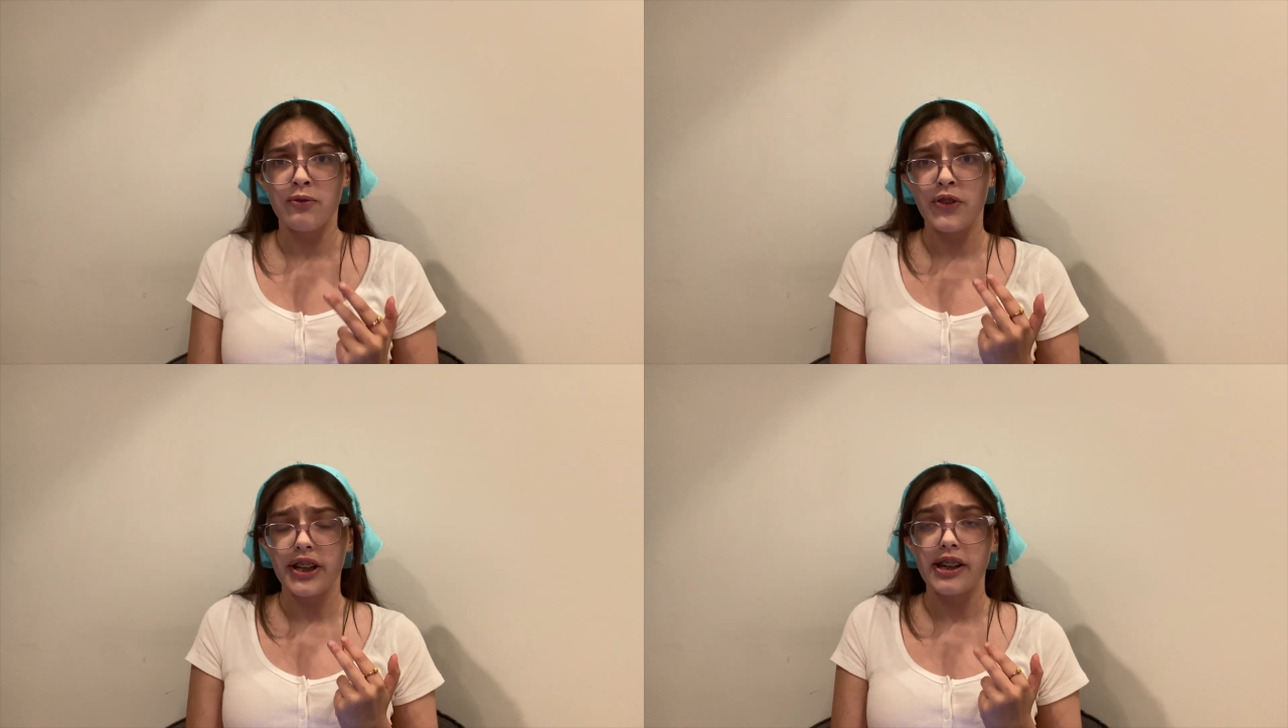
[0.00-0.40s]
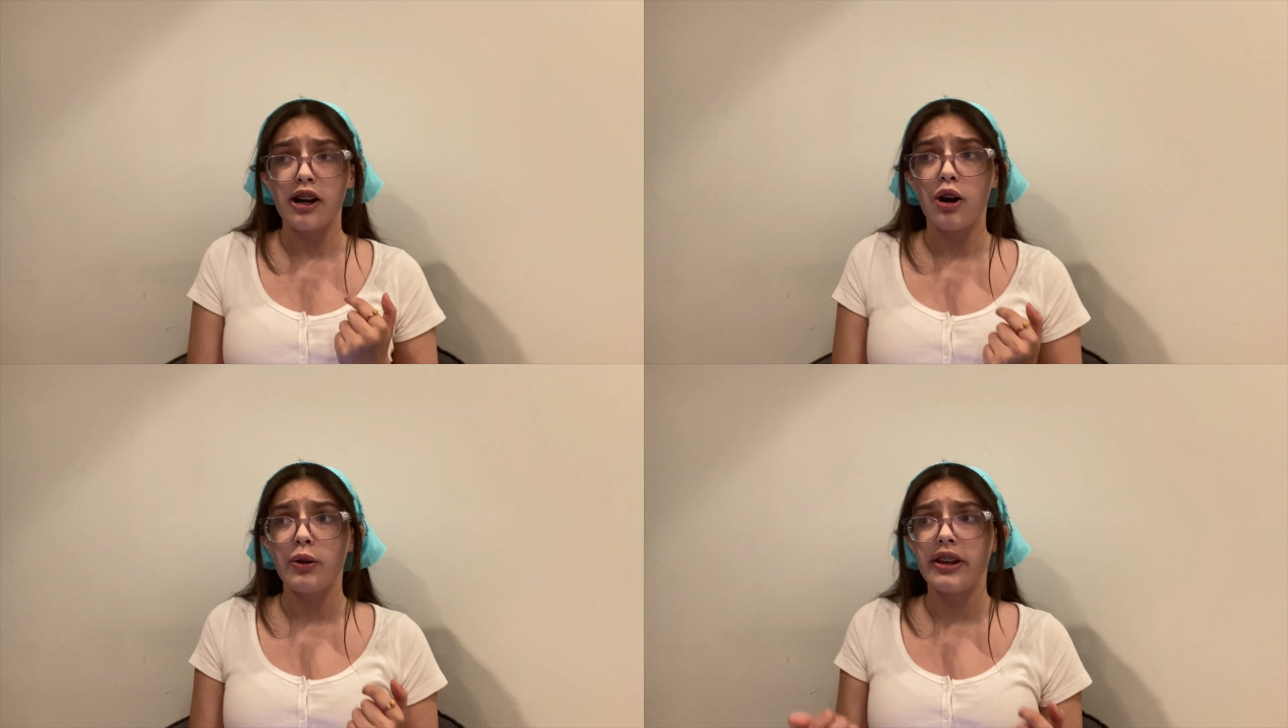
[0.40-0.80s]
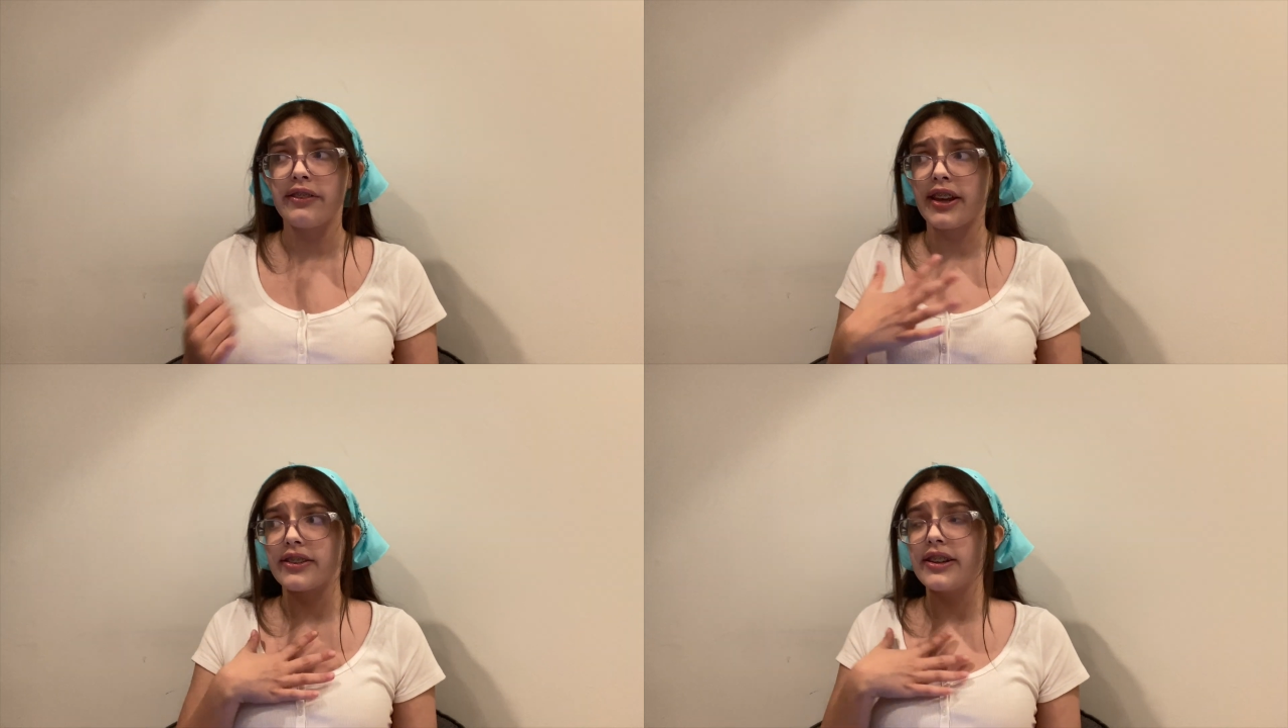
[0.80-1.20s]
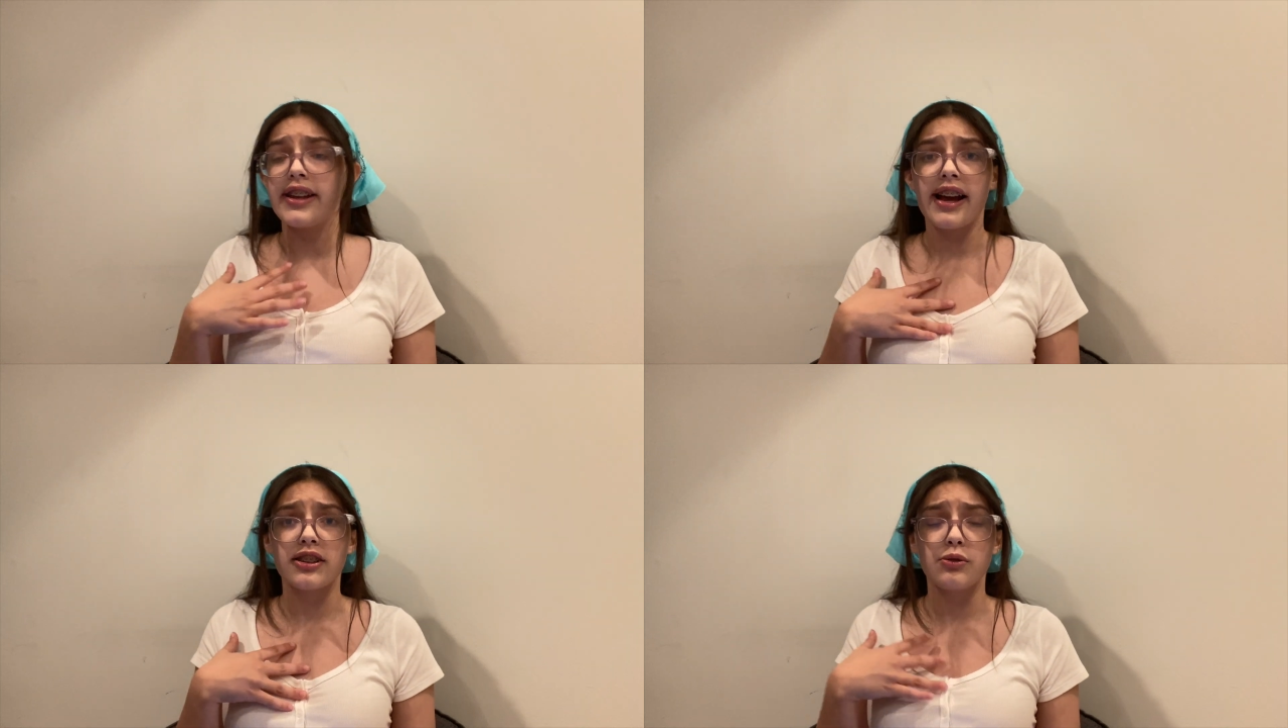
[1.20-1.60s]
video in like the
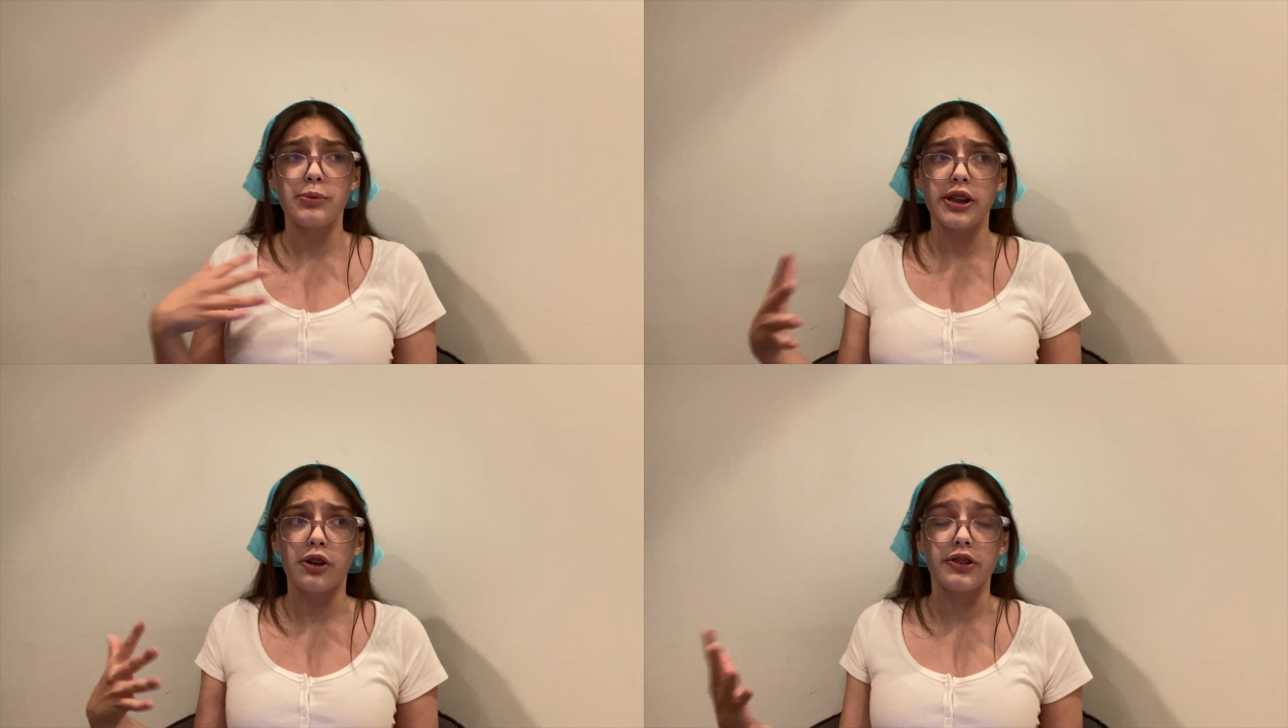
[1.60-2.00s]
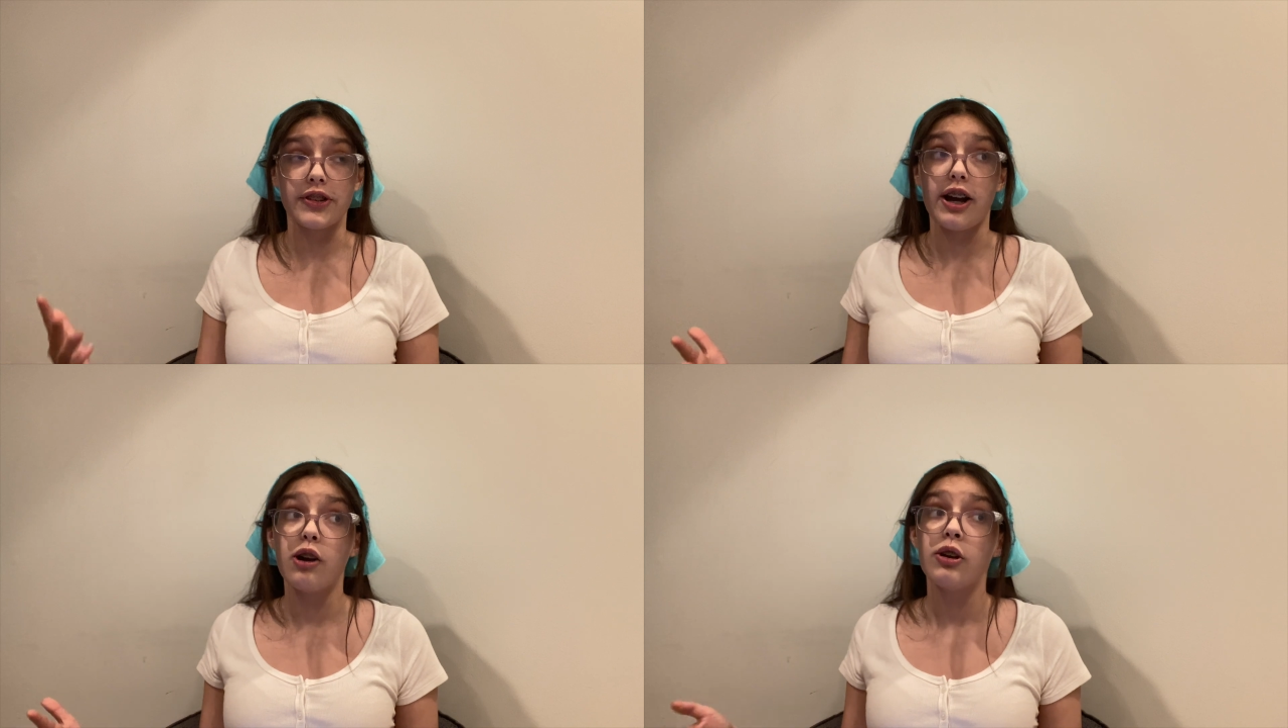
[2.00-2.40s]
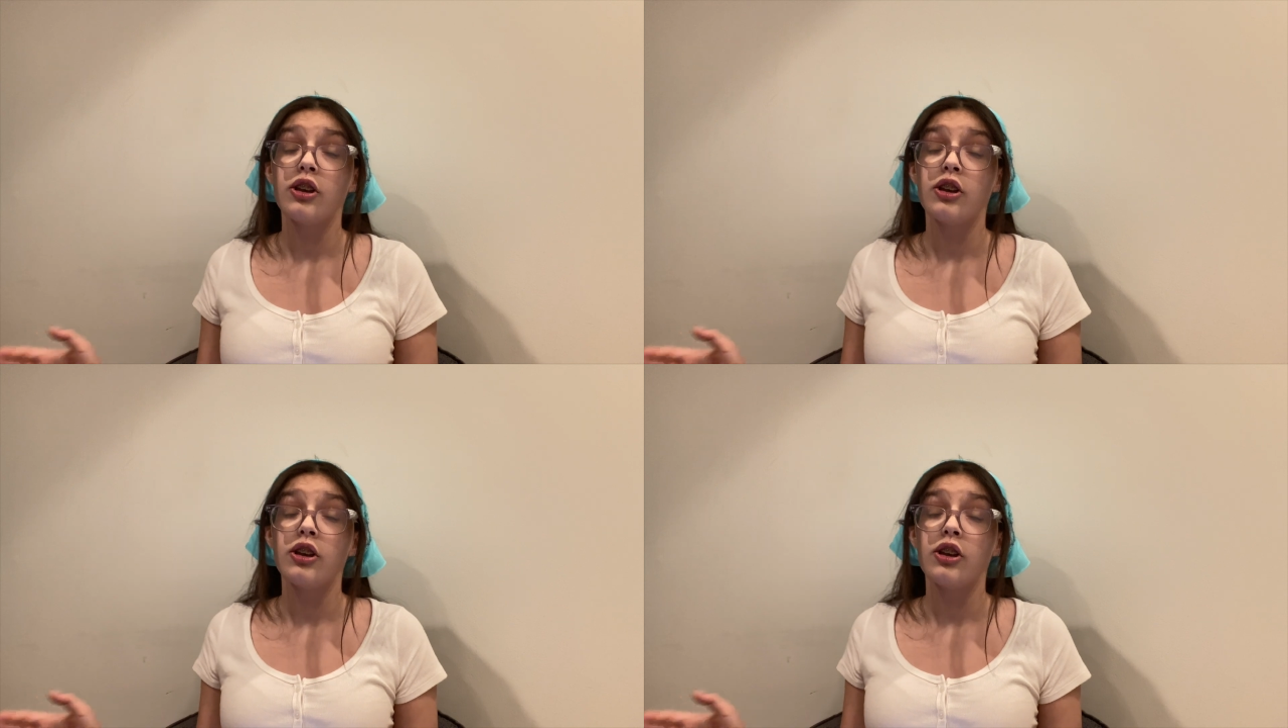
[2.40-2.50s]
next week or so.